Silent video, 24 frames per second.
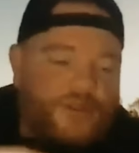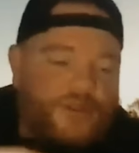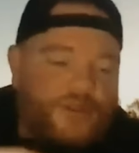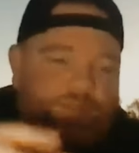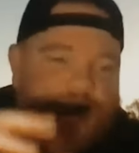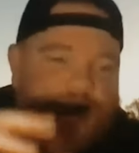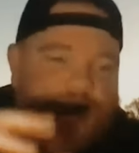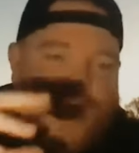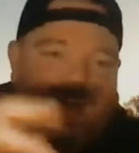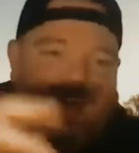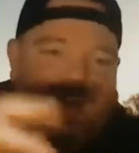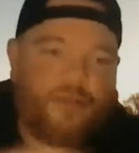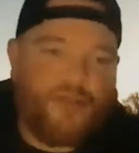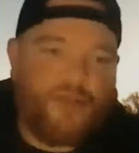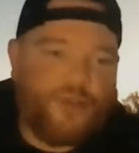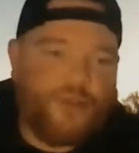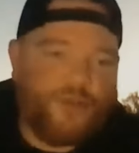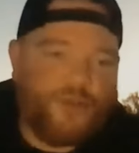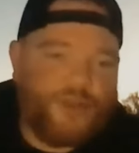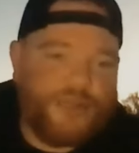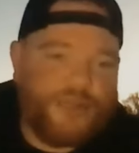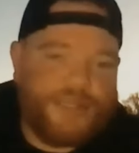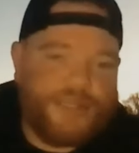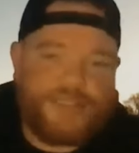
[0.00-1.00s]
Everything
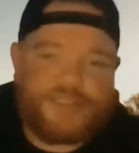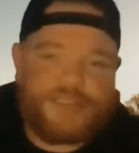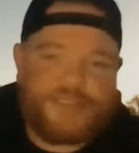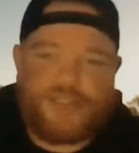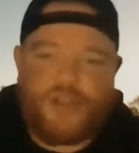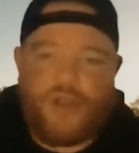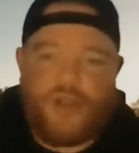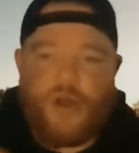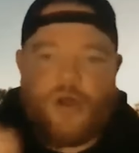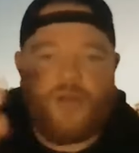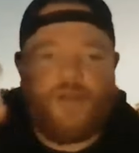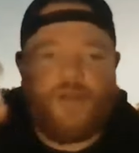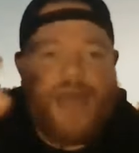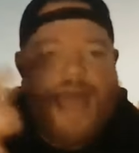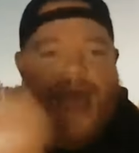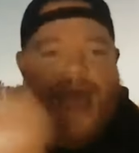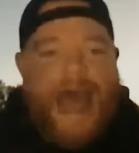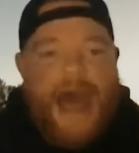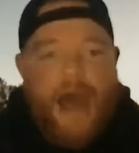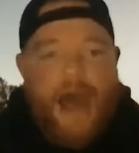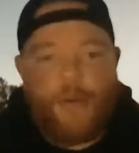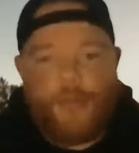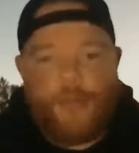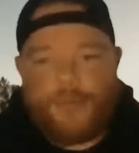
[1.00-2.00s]
comes up. All the
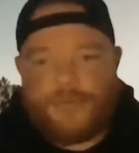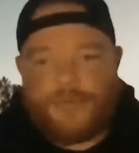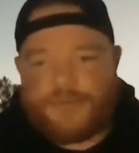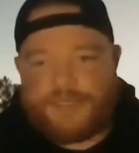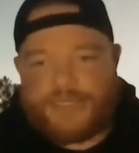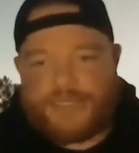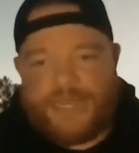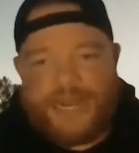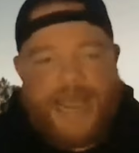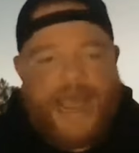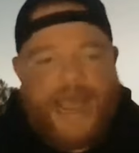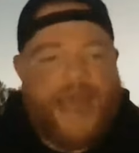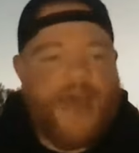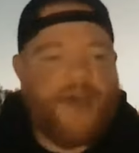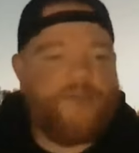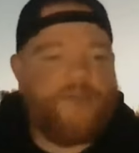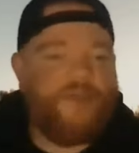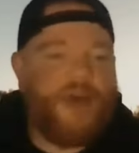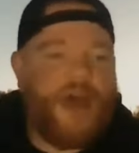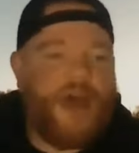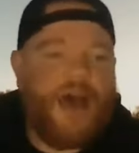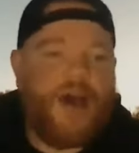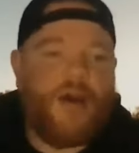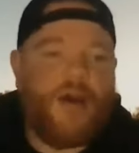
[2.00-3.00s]
download links to all the
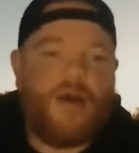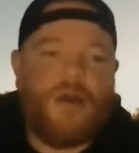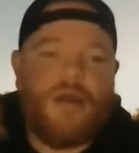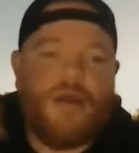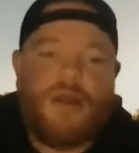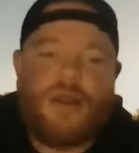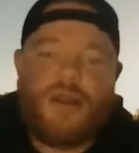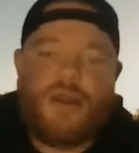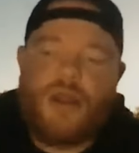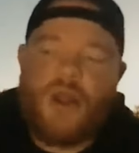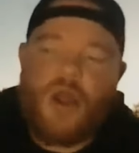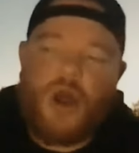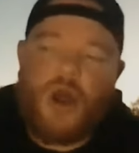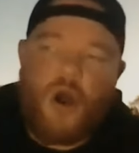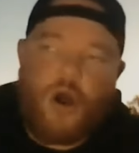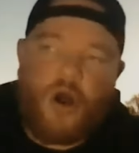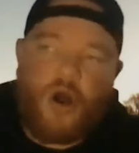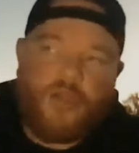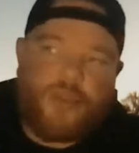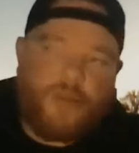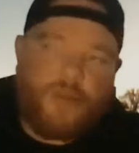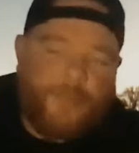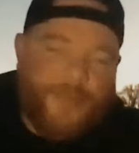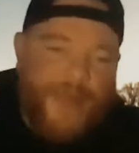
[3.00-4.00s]
albums that I have
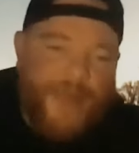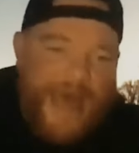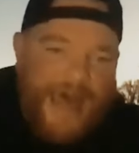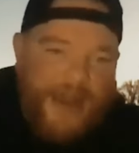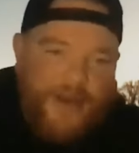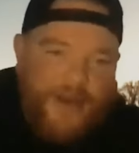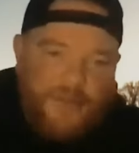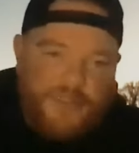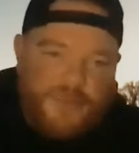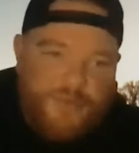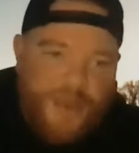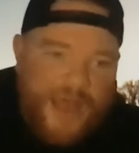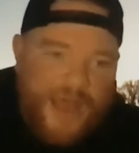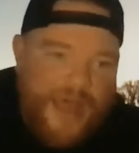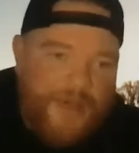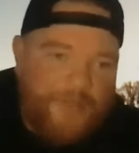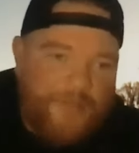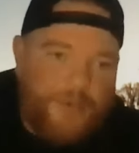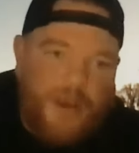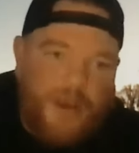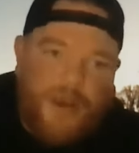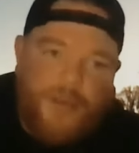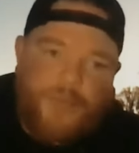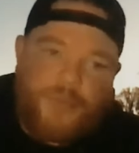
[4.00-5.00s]
out, all the
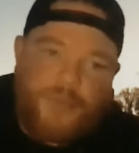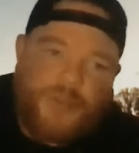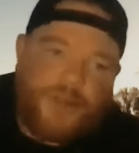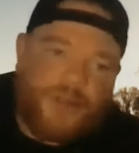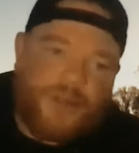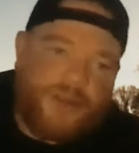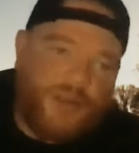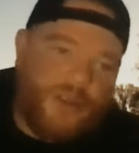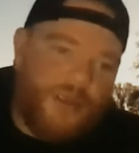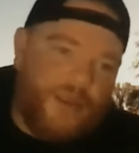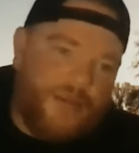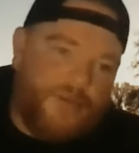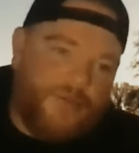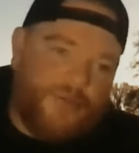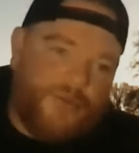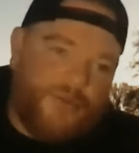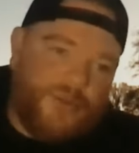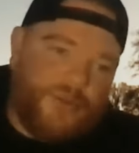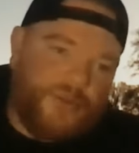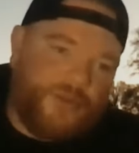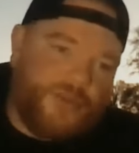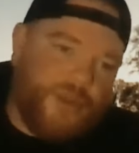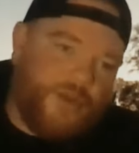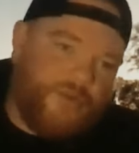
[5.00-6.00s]
battles pop up in
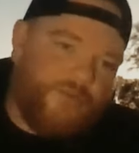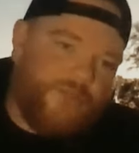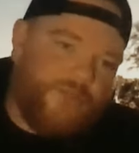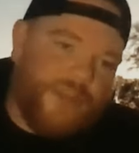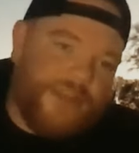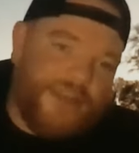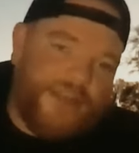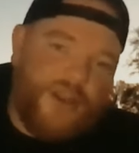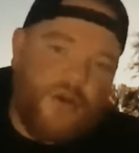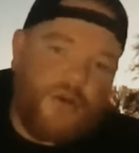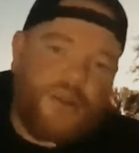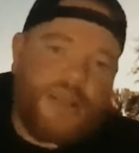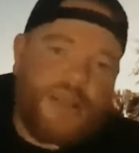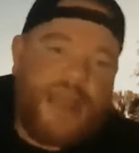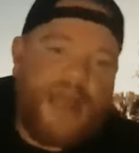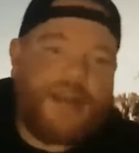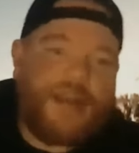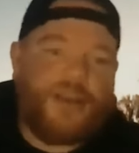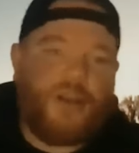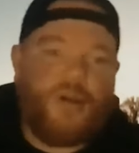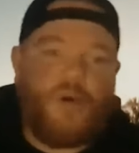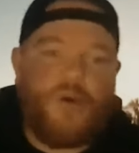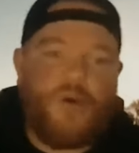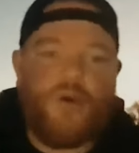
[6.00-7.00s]
the, the, the video
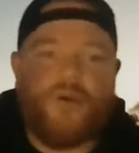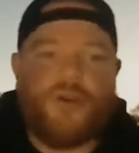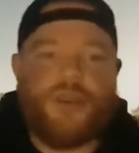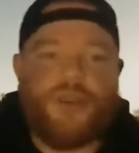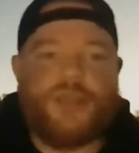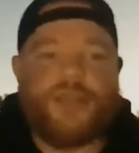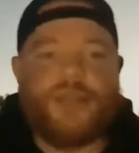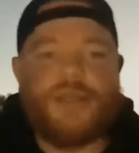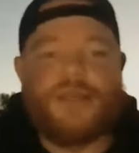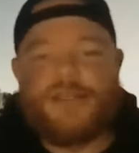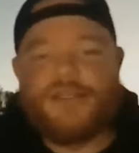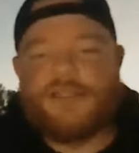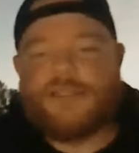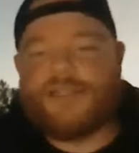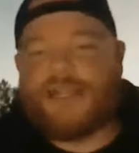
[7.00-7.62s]
category.